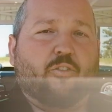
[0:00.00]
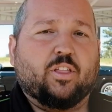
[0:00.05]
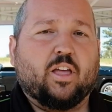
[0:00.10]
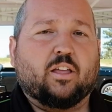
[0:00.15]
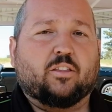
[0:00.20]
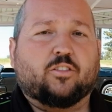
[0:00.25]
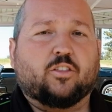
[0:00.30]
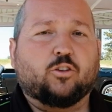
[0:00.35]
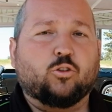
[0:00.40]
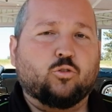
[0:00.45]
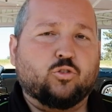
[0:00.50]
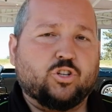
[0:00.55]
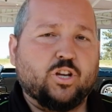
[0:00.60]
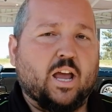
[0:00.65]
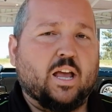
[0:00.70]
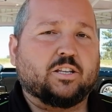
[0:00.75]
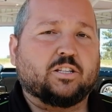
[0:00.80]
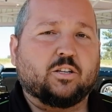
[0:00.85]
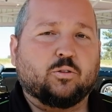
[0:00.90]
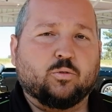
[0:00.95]
that the new
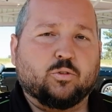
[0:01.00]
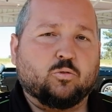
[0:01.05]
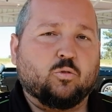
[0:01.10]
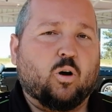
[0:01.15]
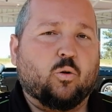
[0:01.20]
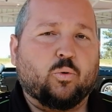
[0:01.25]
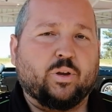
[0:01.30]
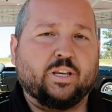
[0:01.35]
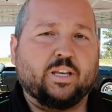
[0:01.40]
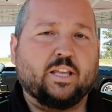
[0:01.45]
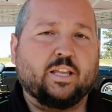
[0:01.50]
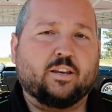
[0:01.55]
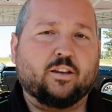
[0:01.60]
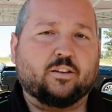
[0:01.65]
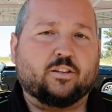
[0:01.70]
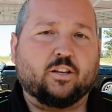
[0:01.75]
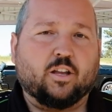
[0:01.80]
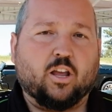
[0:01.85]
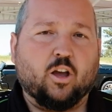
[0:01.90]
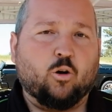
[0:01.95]
chassis was what we
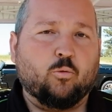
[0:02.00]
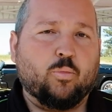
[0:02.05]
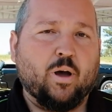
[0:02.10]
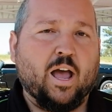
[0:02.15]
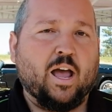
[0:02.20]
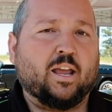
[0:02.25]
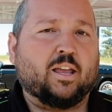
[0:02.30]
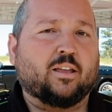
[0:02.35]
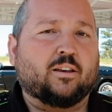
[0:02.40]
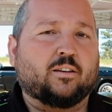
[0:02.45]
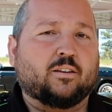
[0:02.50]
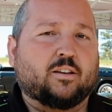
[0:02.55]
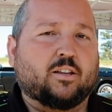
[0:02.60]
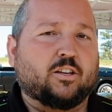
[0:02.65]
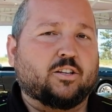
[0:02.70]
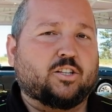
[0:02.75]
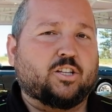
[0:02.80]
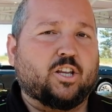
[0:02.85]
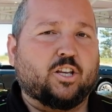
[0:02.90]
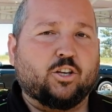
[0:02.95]
needed to go back and
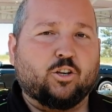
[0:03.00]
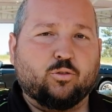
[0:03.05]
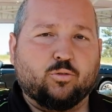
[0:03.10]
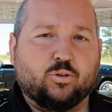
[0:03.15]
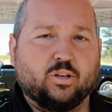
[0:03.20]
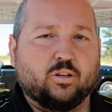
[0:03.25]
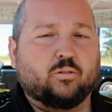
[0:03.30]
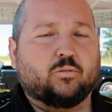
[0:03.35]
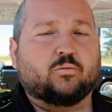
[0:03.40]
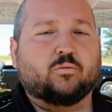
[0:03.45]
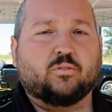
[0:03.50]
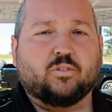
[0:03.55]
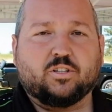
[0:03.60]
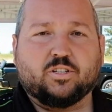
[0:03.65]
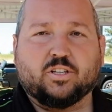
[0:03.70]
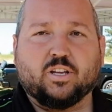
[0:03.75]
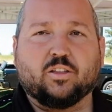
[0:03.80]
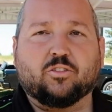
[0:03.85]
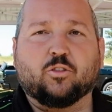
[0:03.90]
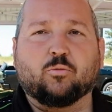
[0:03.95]
continue to
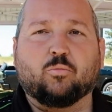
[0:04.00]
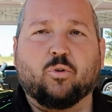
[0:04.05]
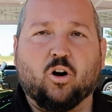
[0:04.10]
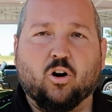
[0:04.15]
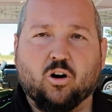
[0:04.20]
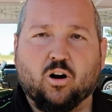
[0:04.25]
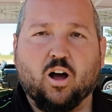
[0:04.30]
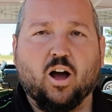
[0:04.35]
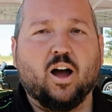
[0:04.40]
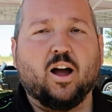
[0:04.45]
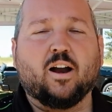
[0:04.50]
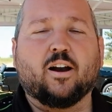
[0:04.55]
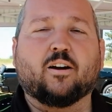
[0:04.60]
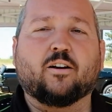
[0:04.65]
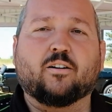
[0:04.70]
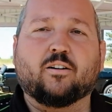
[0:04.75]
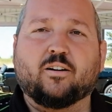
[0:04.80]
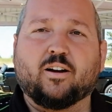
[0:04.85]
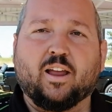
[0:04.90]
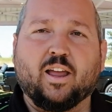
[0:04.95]
set the bar
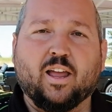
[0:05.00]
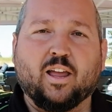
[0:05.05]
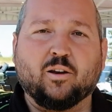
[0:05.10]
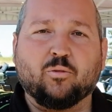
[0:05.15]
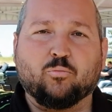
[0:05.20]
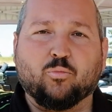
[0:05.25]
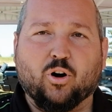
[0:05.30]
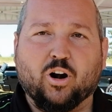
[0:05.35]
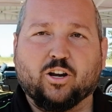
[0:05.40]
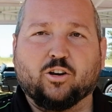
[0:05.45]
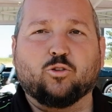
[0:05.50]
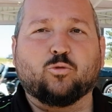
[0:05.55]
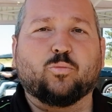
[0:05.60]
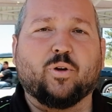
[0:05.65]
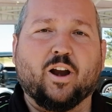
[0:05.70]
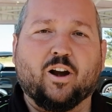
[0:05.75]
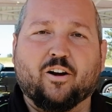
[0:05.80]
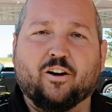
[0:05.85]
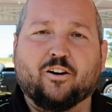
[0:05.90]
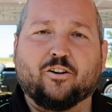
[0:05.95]
higher and break new
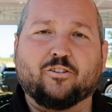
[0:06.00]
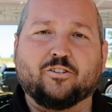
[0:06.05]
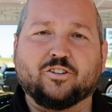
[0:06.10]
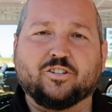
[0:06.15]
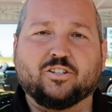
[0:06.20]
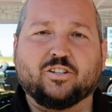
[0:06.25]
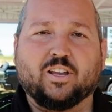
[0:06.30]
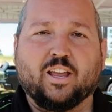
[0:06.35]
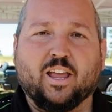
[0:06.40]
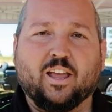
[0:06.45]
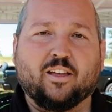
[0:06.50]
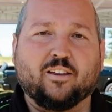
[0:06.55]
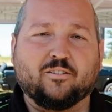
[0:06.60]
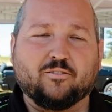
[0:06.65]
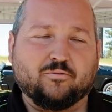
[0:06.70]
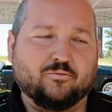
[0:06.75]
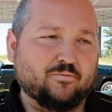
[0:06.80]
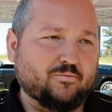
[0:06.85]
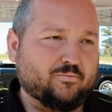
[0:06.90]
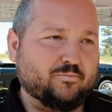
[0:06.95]
barriers and
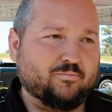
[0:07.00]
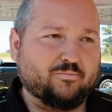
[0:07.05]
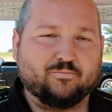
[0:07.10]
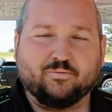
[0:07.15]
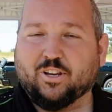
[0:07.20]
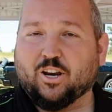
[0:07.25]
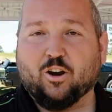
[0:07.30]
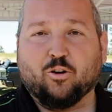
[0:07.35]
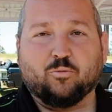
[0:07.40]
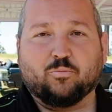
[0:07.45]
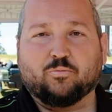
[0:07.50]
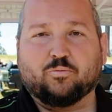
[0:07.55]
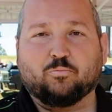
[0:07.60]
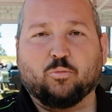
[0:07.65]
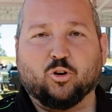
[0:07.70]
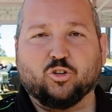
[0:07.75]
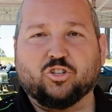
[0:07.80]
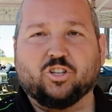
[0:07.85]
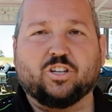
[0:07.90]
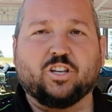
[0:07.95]

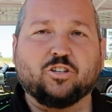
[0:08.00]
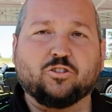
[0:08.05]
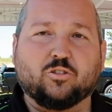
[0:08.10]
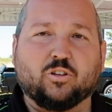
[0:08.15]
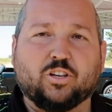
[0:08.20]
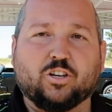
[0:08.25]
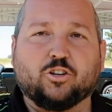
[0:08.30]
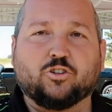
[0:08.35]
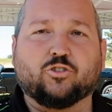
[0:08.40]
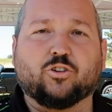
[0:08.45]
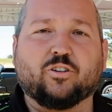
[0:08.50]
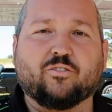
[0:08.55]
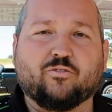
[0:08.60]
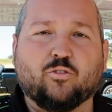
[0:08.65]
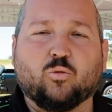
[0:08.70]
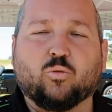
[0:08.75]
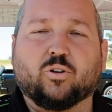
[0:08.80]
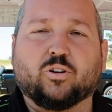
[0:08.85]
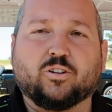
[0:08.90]
push the diesel industry forward.